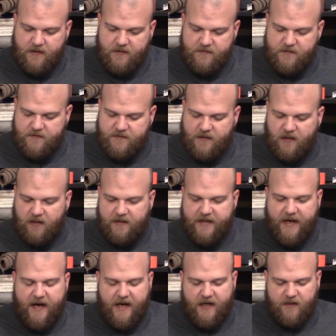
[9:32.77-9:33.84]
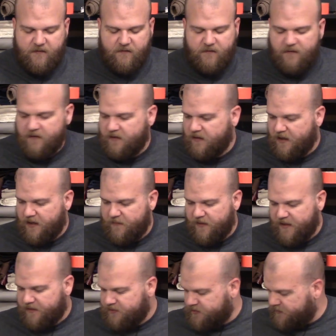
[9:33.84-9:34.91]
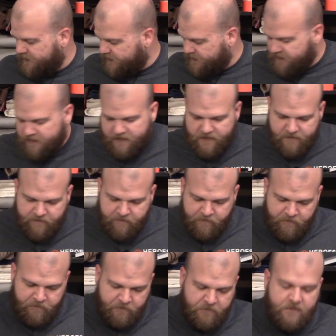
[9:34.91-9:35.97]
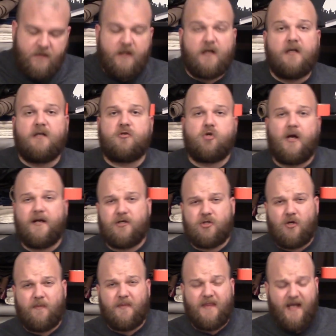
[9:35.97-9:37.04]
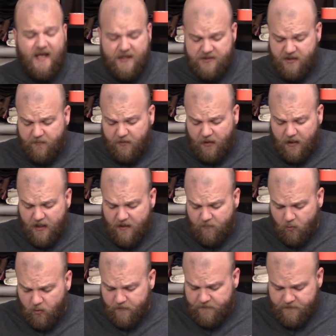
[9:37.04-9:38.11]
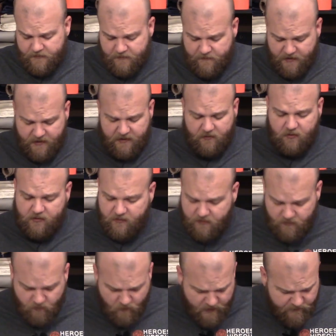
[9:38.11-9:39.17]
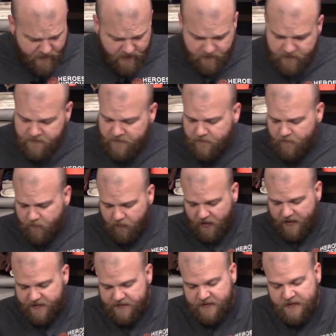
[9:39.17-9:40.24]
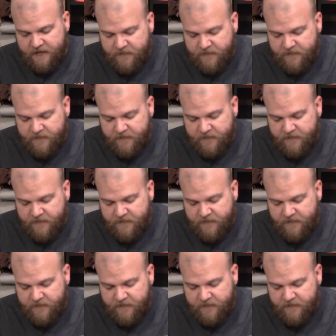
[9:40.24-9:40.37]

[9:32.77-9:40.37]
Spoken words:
It's a solid axe. I'm actually gonna try to sharpen that edge up a lot more and make it look way better. But